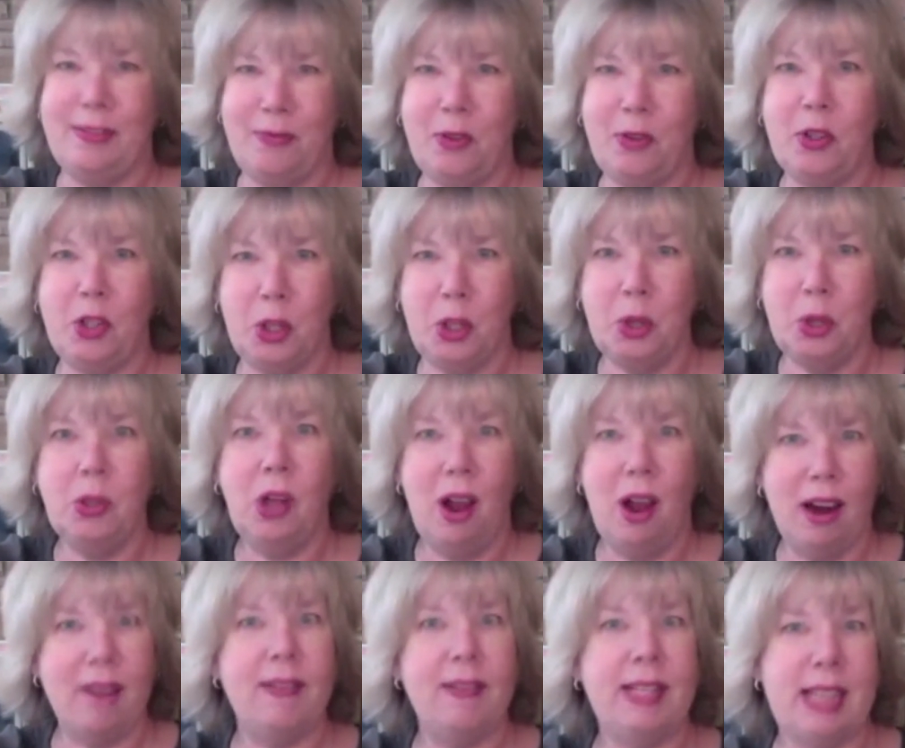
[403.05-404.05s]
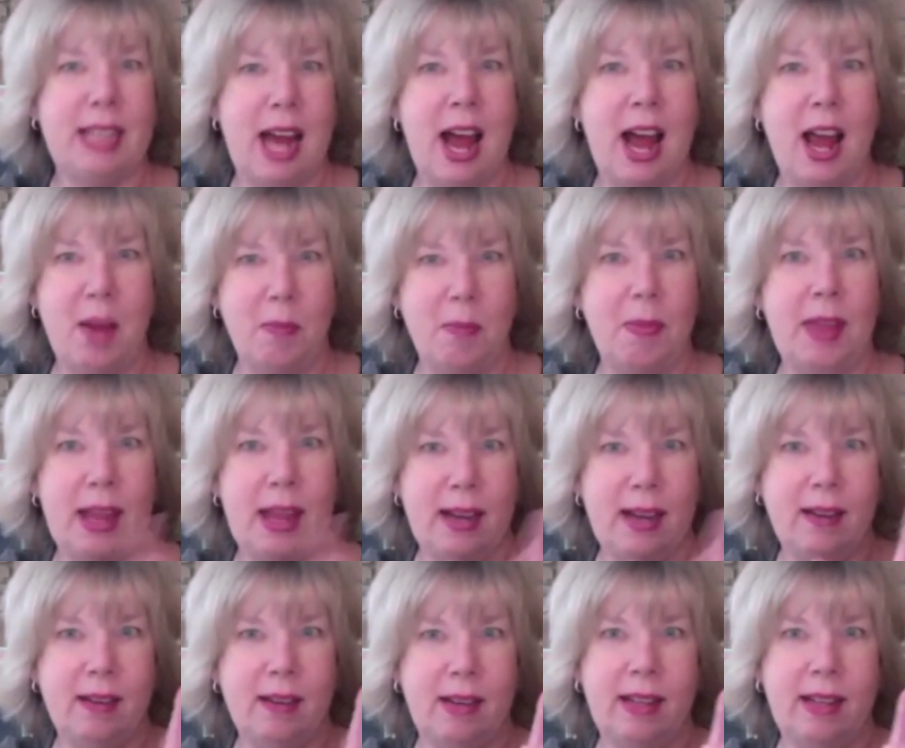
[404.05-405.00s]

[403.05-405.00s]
for too long of a time that